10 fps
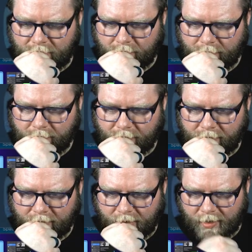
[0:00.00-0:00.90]
we
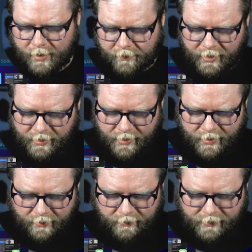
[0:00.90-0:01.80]
want to comment
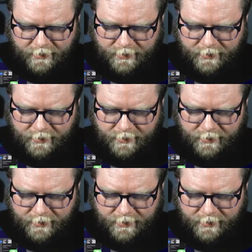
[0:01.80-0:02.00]
out.